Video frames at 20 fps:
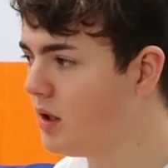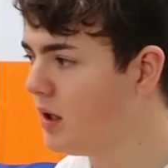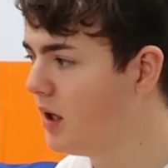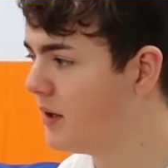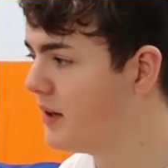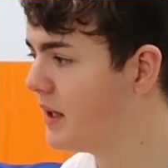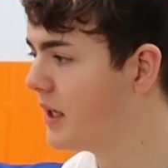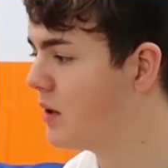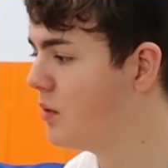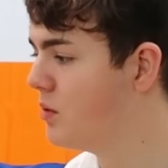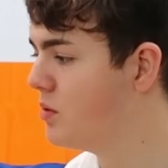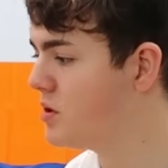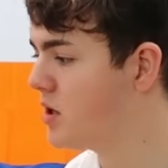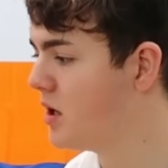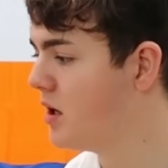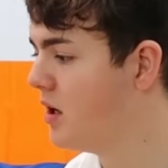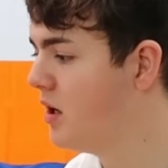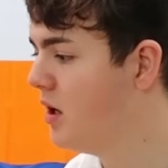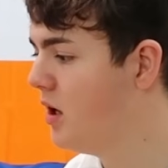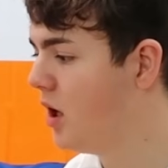I think it was
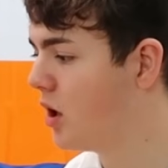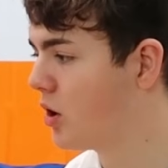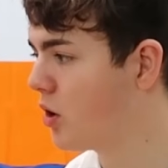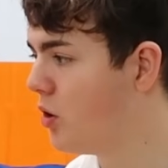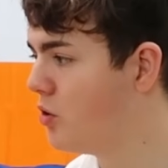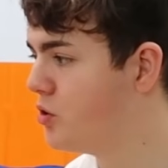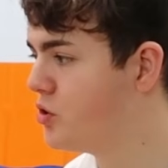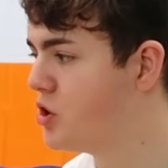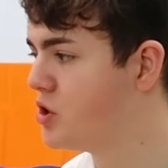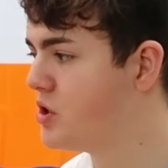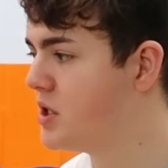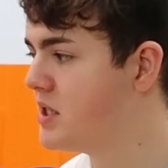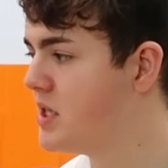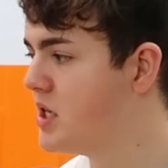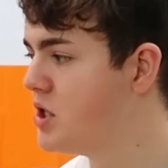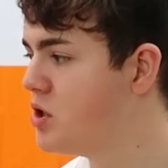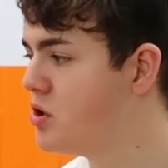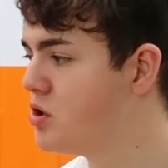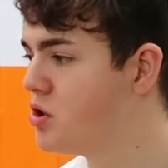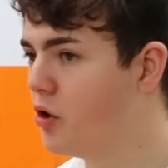a conscious
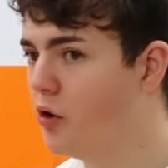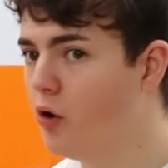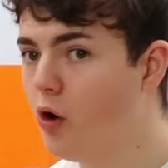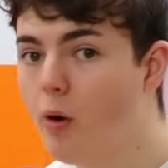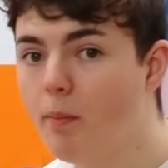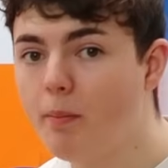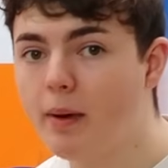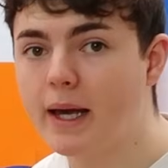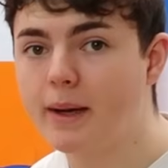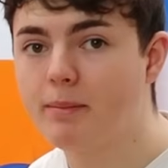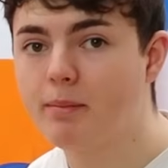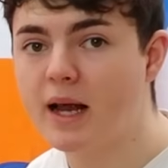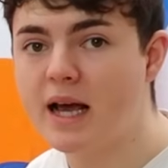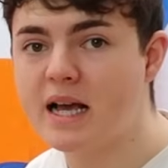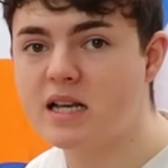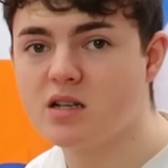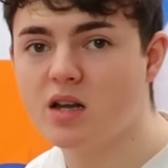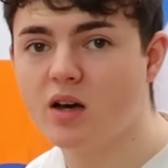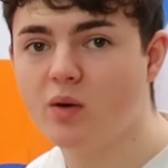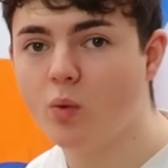decision to not pick
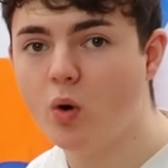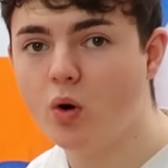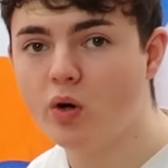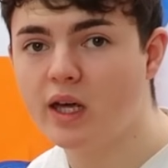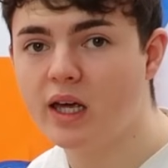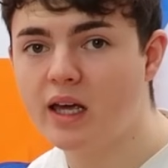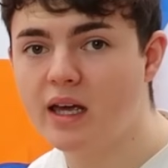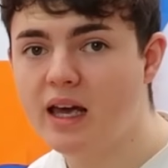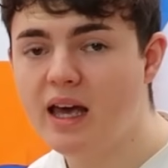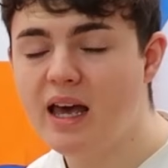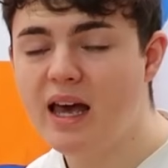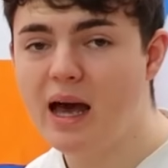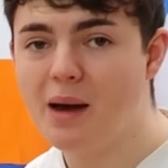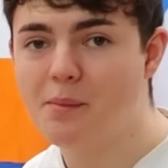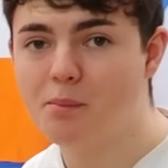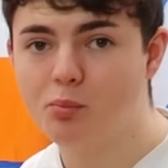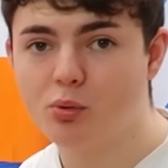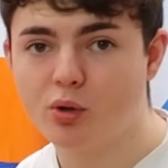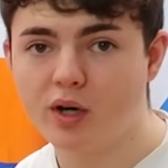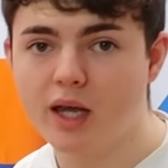players like Wauke
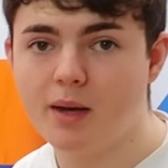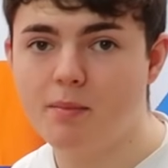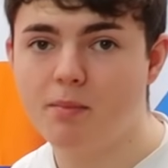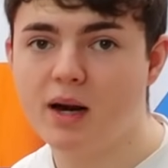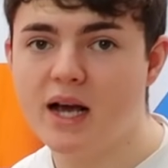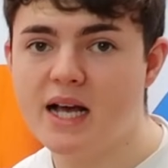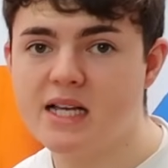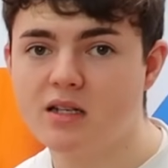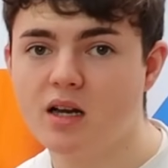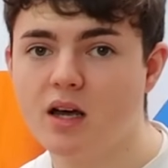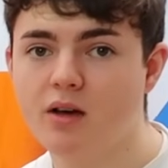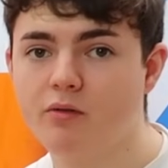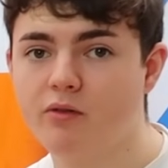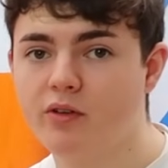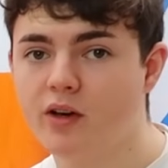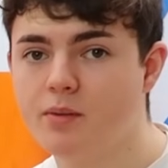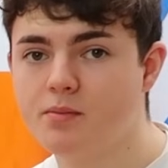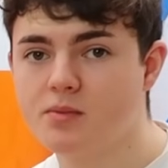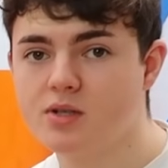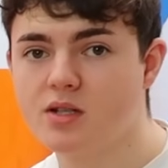and bring in players like
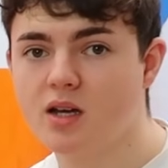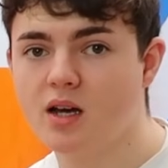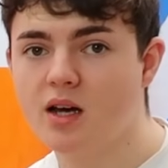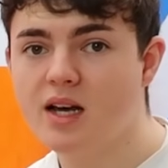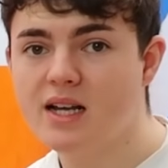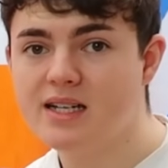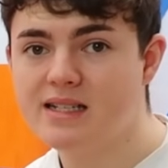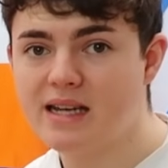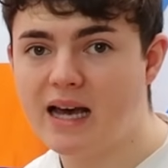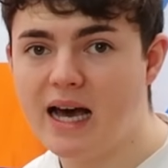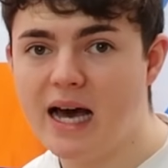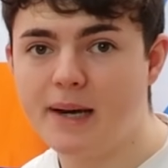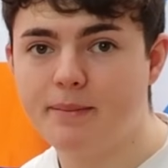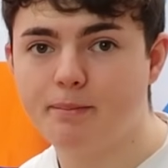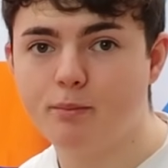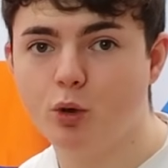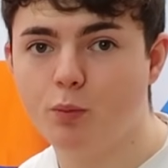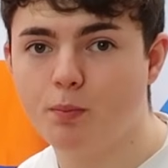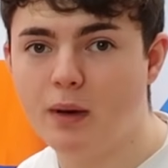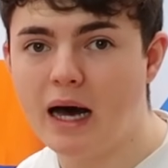Valemsa to
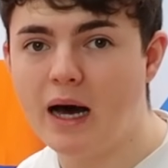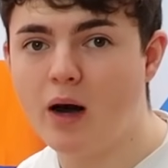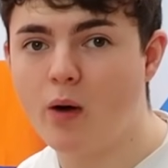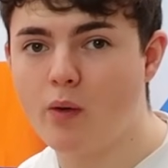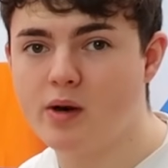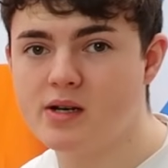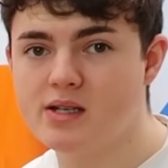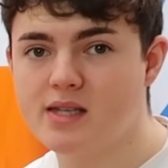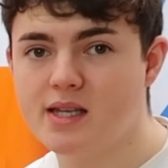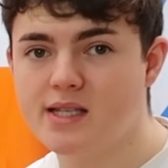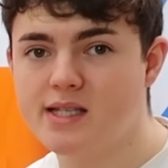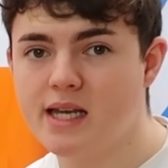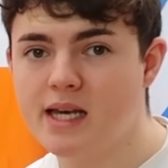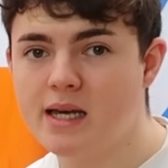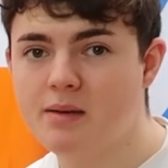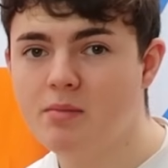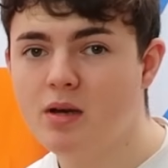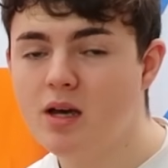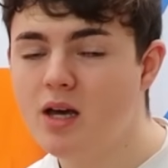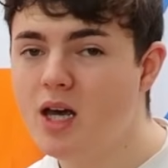add more power into the
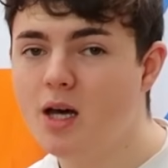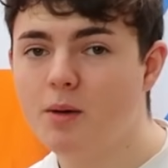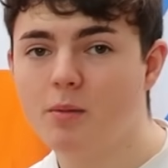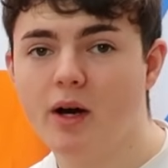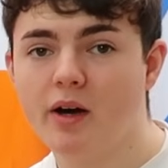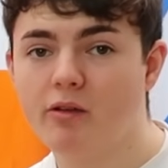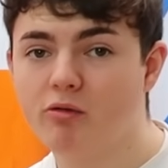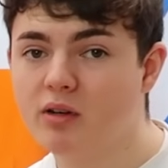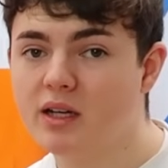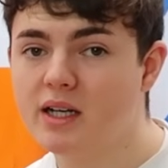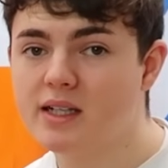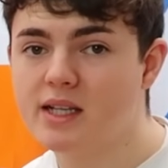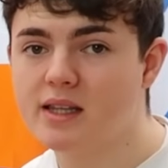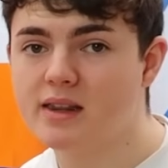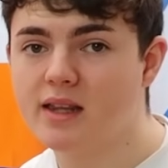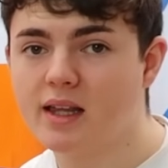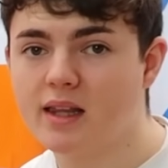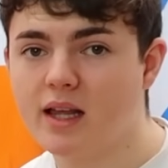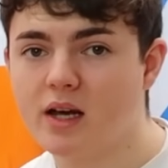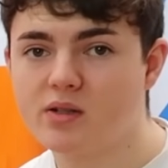team. But I really
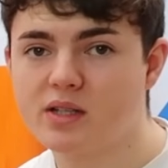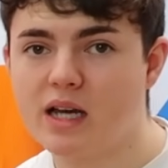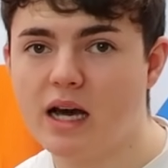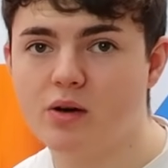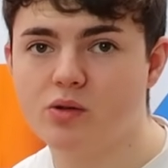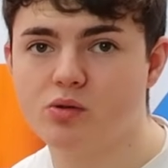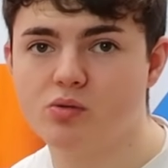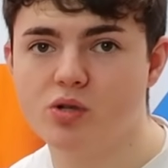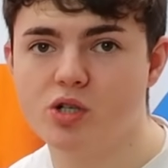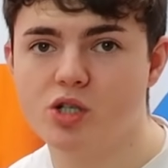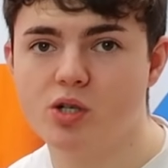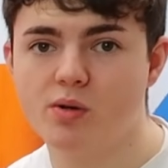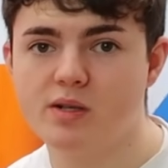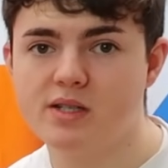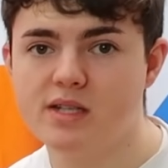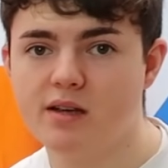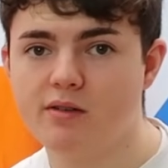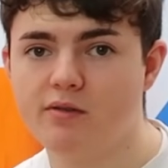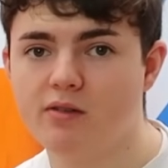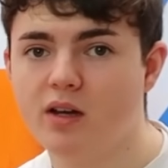did think that was
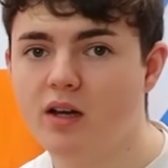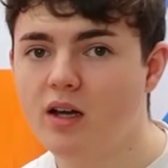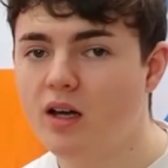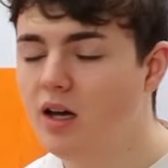counterintuitive.